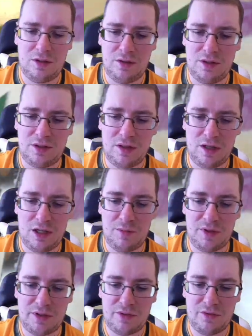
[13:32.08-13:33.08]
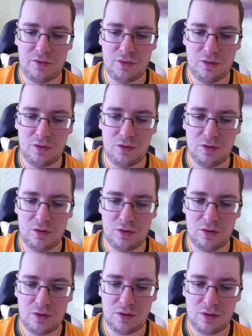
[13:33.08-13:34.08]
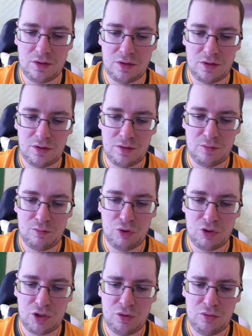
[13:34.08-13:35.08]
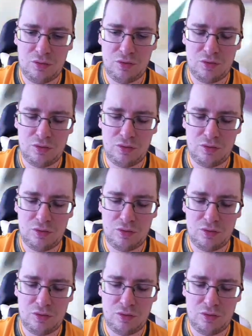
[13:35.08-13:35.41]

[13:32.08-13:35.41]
This time it's for Portugal.